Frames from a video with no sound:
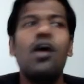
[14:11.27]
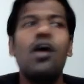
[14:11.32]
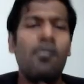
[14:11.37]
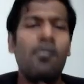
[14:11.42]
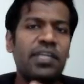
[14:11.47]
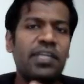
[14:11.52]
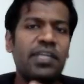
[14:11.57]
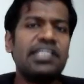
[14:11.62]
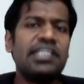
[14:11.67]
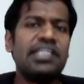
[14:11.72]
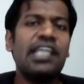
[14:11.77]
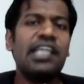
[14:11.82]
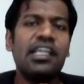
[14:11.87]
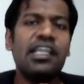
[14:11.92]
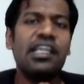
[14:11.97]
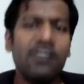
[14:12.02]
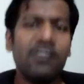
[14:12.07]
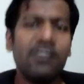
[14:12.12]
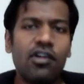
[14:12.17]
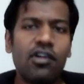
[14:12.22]

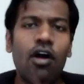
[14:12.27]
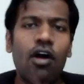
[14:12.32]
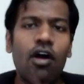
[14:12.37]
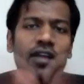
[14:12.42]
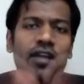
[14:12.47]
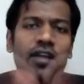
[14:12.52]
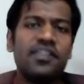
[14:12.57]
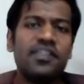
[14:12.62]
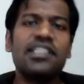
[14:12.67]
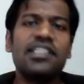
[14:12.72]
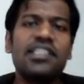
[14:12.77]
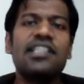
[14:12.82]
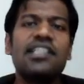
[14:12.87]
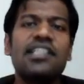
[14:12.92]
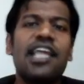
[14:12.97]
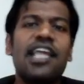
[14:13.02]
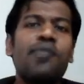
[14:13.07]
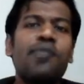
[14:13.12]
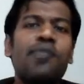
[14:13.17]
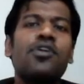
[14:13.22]
Basically, all of these things
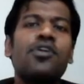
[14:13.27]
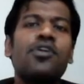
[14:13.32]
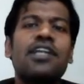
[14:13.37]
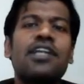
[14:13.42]
help you to